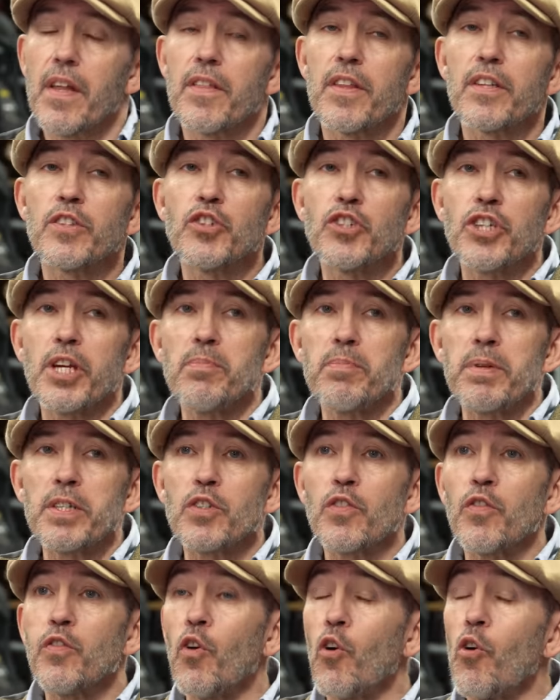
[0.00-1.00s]
The
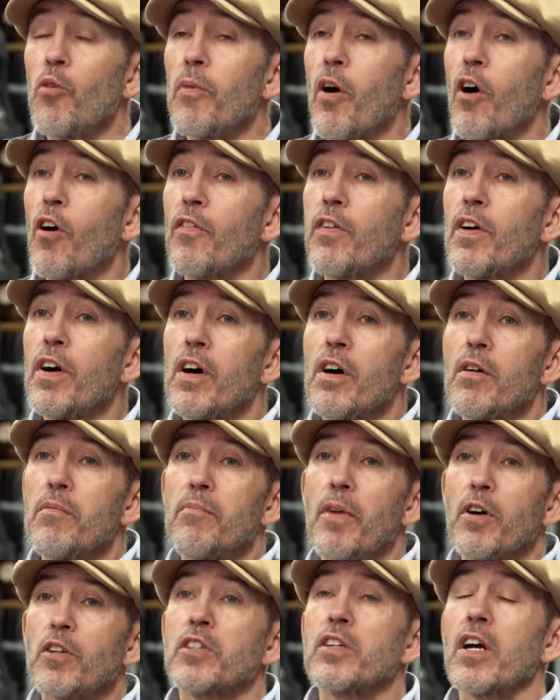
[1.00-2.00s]
cheapest form of
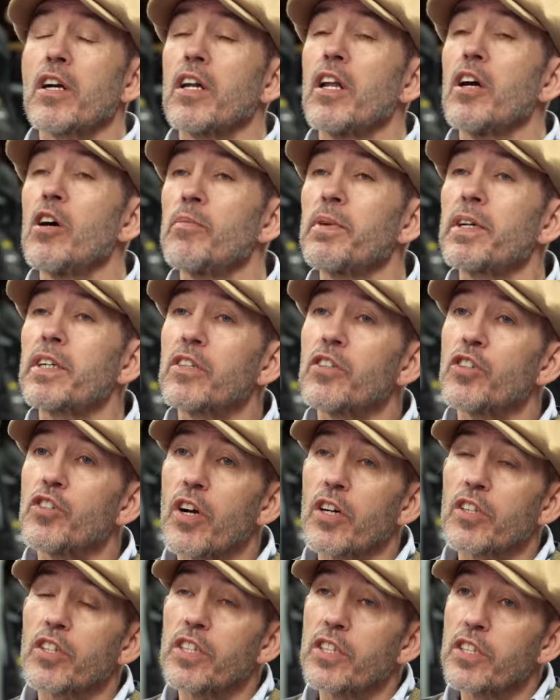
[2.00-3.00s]
motorcycle helmet
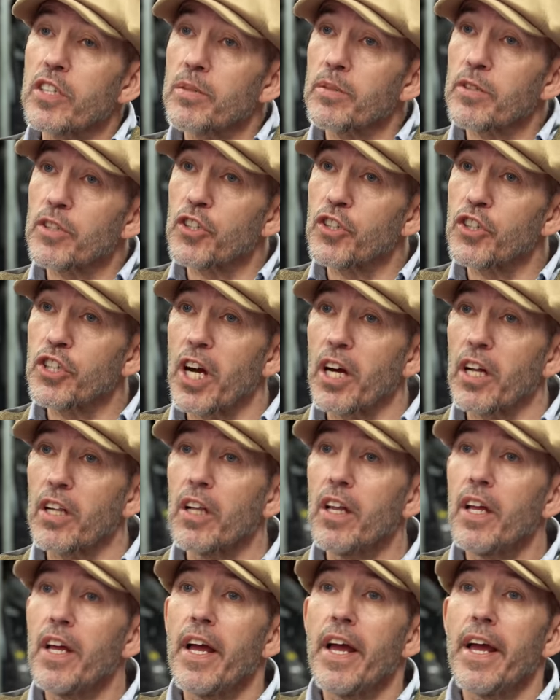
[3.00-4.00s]
construction in terms of the shell